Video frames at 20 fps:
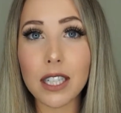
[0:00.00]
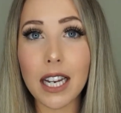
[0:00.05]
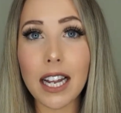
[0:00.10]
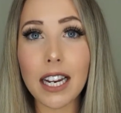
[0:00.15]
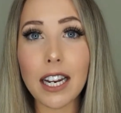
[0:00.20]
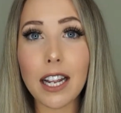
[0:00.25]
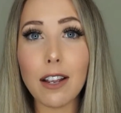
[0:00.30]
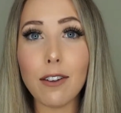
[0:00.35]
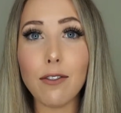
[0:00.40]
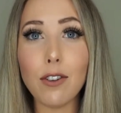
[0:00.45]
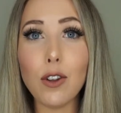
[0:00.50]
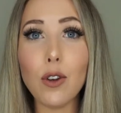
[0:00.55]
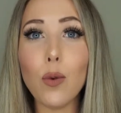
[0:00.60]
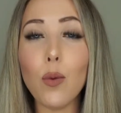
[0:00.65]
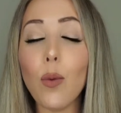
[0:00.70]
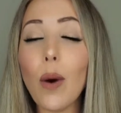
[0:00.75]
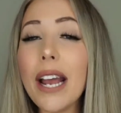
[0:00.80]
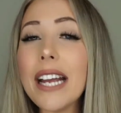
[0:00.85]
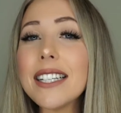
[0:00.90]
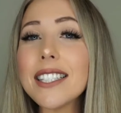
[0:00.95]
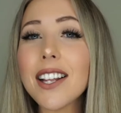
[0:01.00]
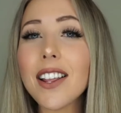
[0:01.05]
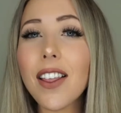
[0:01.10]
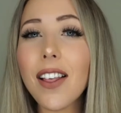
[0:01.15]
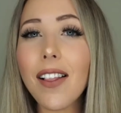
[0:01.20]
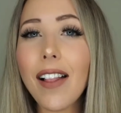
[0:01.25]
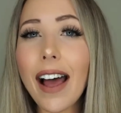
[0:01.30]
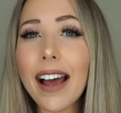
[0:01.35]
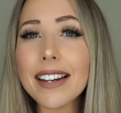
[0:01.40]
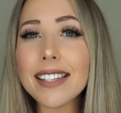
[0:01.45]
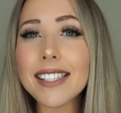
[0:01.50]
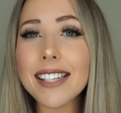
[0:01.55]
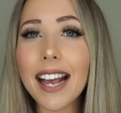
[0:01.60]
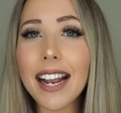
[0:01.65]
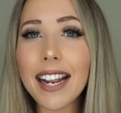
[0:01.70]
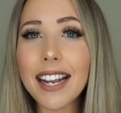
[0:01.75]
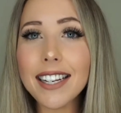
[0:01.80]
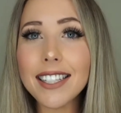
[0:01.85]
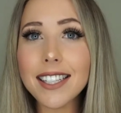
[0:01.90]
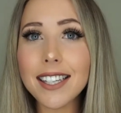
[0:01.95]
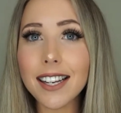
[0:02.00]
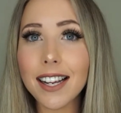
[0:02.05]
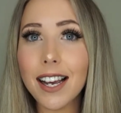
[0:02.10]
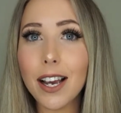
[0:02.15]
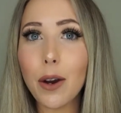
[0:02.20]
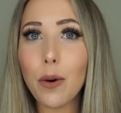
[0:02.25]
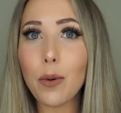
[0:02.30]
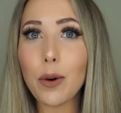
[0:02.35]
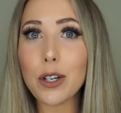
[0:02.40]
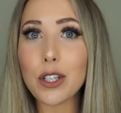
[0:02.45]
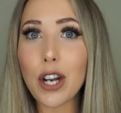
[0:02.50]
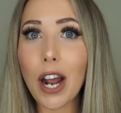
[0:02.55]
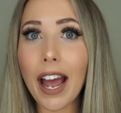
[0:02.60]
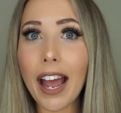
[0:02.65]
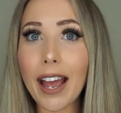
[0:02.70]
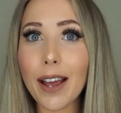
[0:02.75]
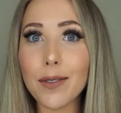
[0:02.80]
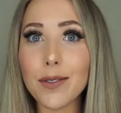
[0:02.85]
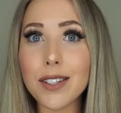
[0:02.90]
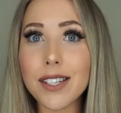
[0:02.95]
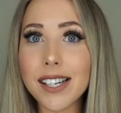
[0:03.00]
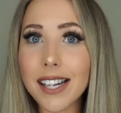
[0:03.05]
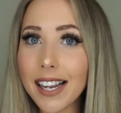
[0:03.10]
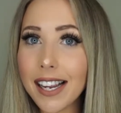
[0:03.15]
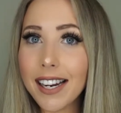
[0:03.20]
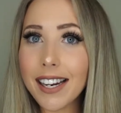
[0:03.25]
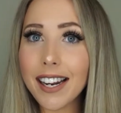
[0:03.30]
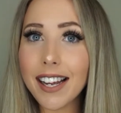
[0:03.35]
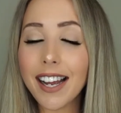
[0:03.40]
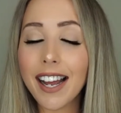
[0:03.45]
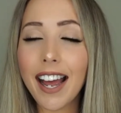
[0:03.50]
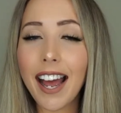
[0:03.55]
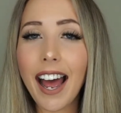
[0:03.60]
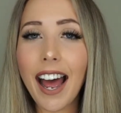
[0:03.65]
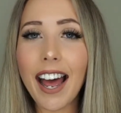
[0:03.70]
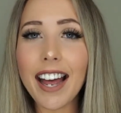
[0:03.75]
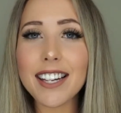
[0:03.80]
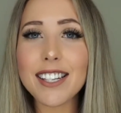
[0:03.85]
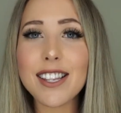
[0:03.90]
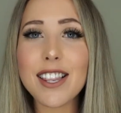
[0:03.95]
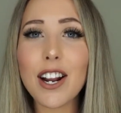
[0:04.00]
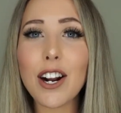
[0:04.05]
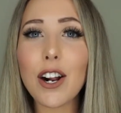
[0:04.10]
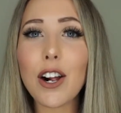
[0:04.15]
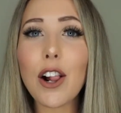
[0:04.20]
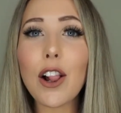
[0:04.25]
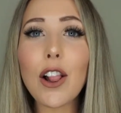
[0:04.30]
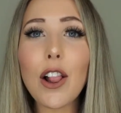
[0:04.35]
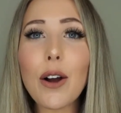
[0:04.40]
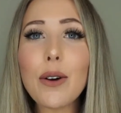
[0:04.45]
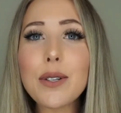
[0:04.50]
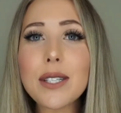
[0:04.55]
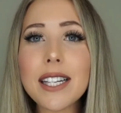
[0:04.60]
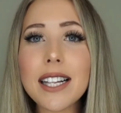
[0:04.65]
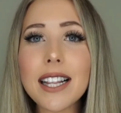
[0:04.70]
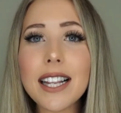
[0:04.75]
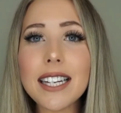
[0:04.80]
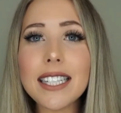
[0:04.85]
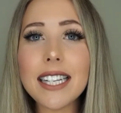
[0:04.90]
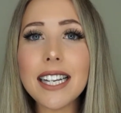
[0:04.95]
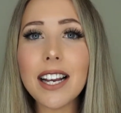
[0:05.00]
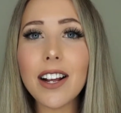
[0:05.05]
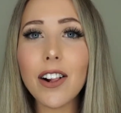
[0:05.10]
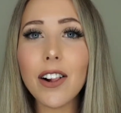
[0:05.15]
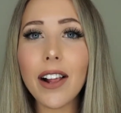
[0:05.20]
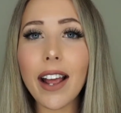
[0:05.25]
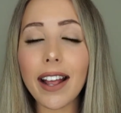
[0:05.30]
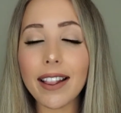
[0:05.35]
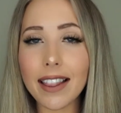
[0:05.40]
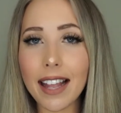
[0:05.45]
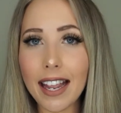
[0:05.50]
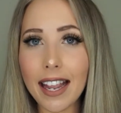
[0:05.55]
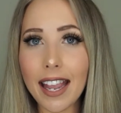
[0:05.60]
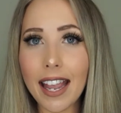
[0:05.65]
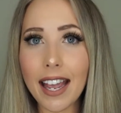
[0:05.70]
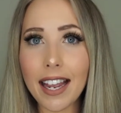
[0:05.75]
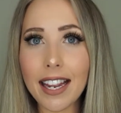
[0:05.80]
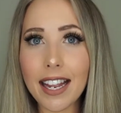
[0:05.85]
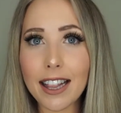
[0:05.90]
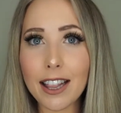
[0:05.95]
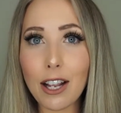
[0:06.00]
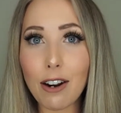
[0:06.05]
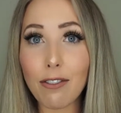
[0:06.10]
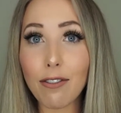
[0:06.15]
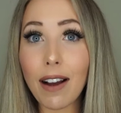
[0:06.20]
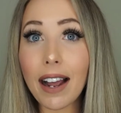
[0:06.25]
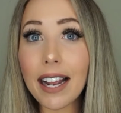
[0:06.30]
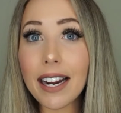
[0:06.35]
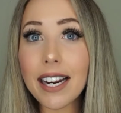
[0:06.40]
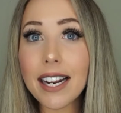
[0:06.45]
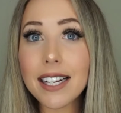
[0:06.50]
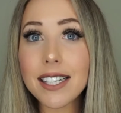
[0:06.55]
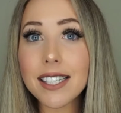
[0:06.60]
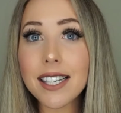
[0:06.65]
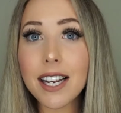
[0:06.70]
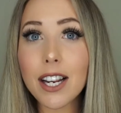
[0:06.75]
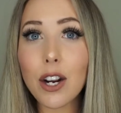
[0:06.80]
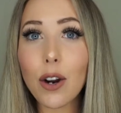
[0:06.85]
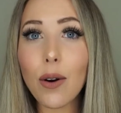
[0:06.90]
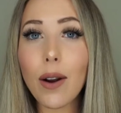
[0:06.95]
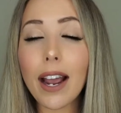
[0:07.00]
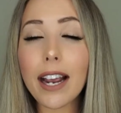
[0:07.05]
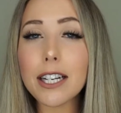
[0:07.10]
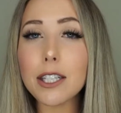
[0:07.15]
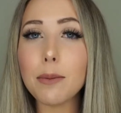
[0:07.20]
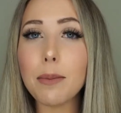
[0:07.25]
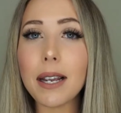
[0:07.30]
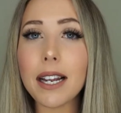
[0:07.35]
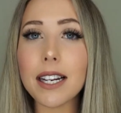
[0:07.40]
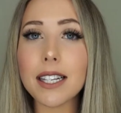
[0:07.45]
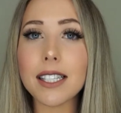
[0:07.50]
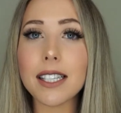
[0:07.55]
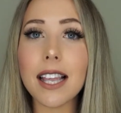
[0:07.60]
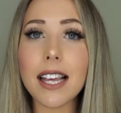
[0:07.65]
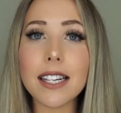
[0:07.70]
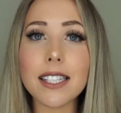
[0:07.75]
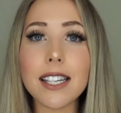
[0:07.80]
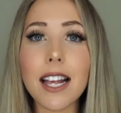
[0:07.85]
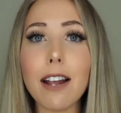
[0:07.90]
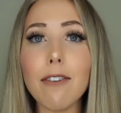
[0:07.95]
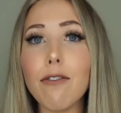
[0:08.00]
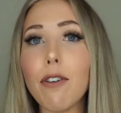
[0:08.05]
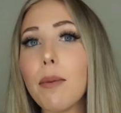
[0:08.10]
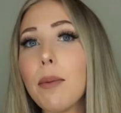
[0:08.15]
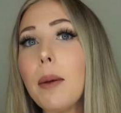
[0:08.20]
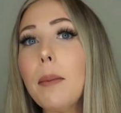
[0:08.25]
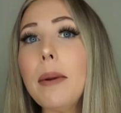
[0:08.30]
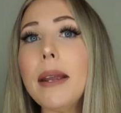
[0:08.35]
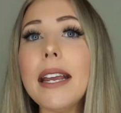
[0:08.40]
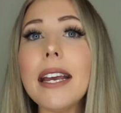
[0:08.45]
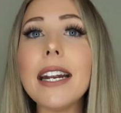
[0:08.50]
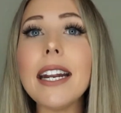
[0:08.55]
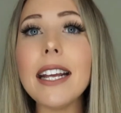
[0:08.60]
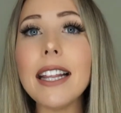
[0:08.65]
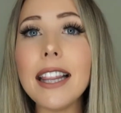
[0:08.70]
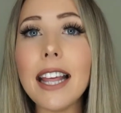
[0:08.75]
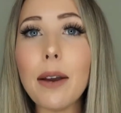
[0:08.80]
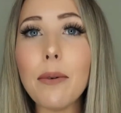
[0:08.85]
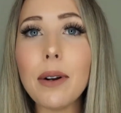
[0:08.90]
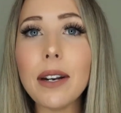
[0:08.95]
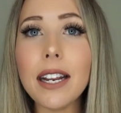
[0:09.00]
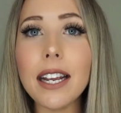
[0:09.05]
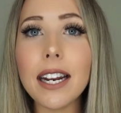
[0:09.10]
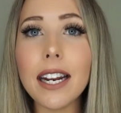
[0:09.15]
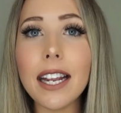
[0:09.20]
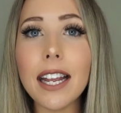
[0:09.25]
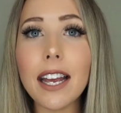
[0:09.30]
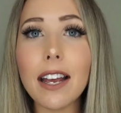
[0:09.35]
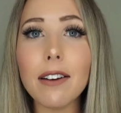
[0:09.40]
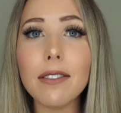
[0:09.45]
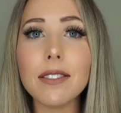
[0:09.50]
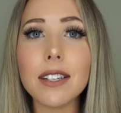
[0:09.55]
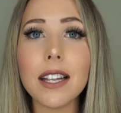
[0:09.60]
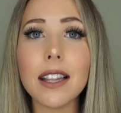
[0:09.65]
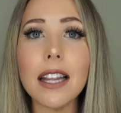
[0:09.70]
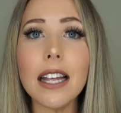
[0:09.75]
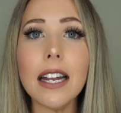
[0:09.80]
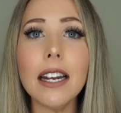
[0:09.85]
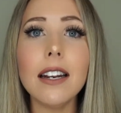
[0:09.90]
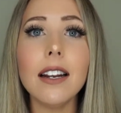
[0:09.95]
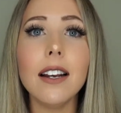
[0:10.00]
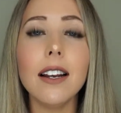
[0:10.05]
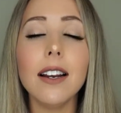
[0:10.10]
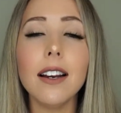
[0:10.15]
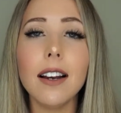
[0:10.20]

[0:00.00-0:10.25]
And if you wait till the last second, which I have seen, as they're closing the deal and they can't get their financing correct because they said from the beginning they would get a gift and then,